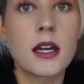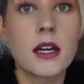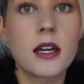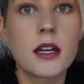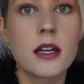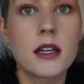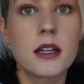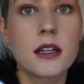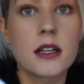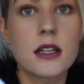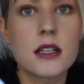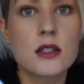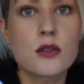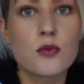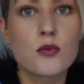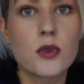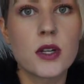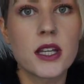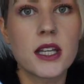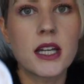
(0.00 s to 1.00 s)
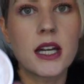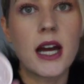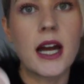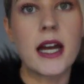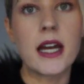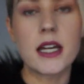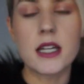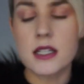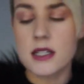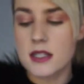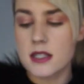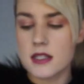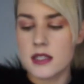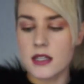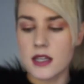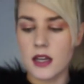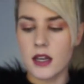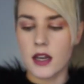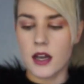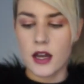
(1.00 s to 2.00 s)
and it's really
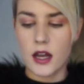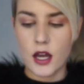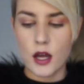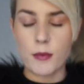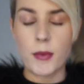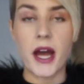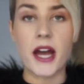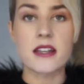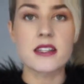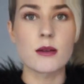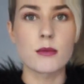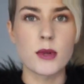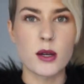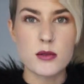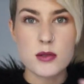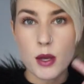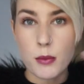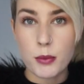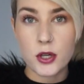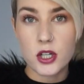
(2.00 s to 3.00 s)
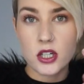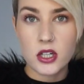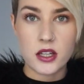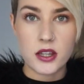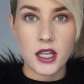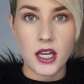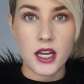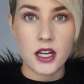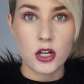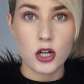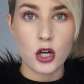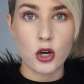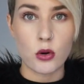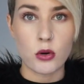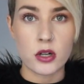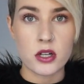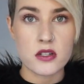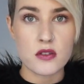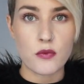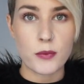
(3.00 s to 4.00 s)
nice. Um, sometimes I put it on the inner
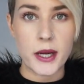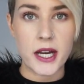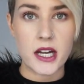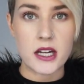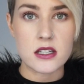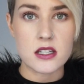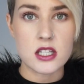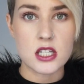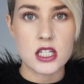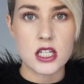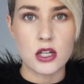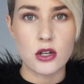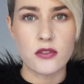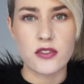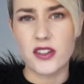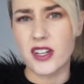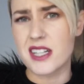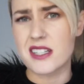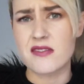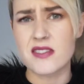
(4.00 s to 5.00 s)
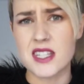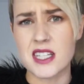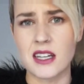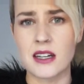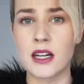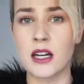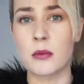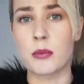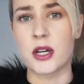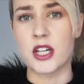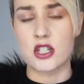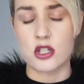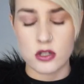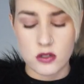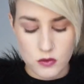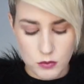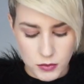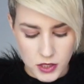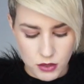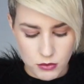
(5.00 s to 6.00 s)
corners of my eyes too. If you guys have seen any
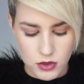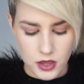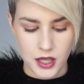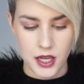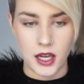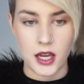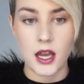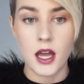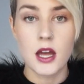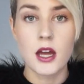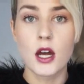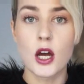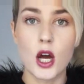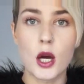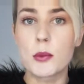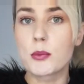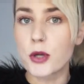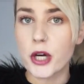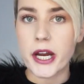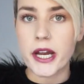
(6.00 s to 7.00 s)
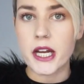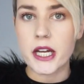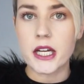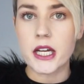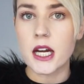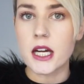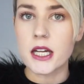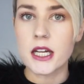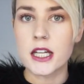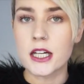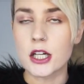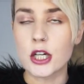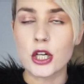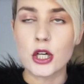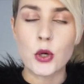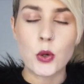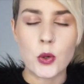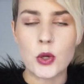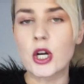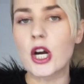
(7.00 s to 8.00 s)
pictures of me with like a bright inner
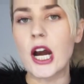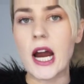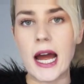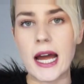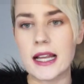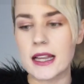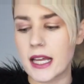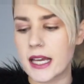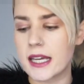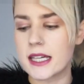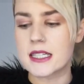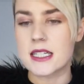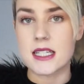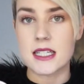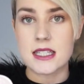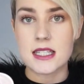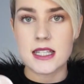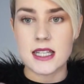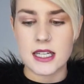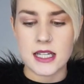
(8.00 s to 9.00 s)
corner highlight, it's